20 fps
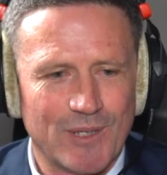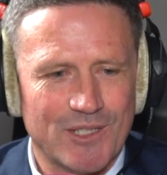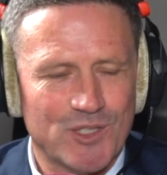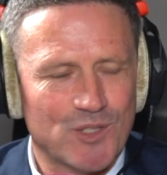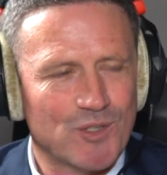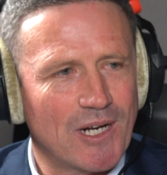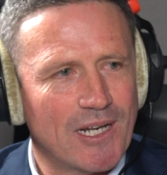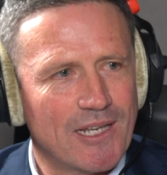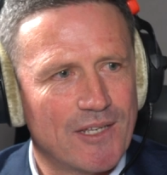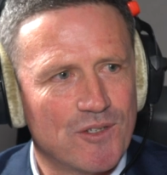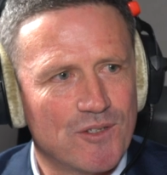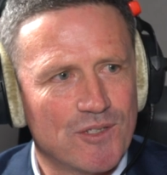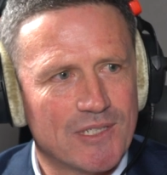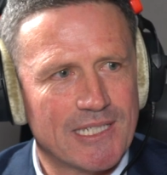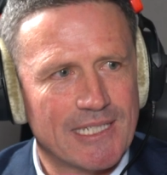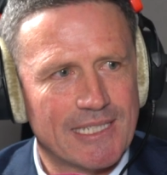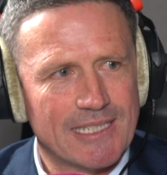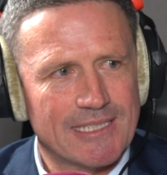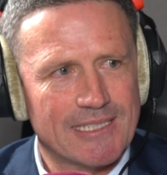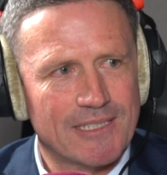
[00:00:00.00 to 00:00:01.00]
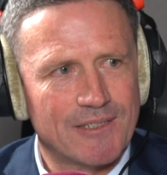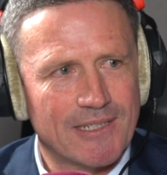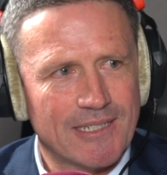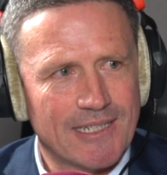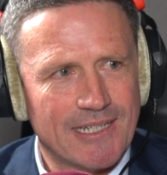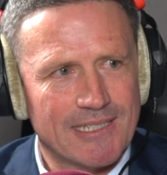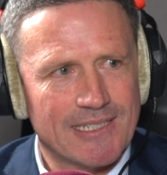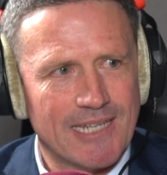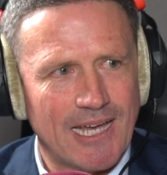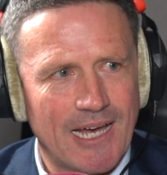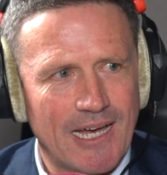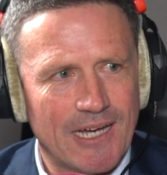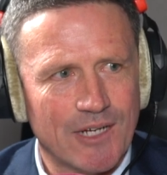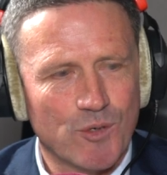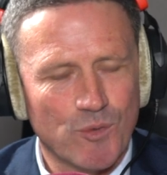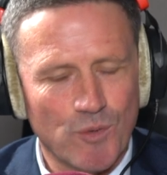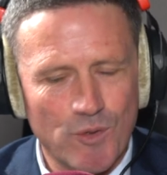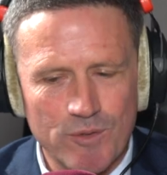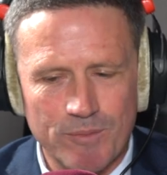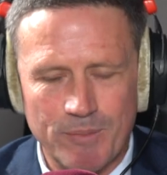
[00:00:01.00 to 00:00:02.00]
Australia-New Zealander in Qatar
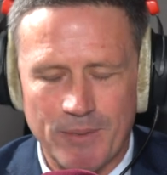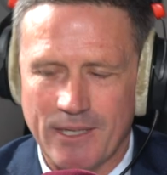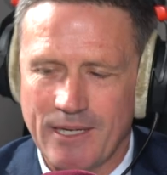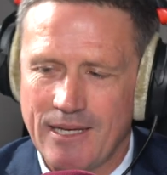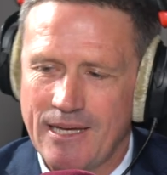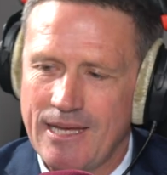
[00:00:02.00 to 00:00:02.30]
group,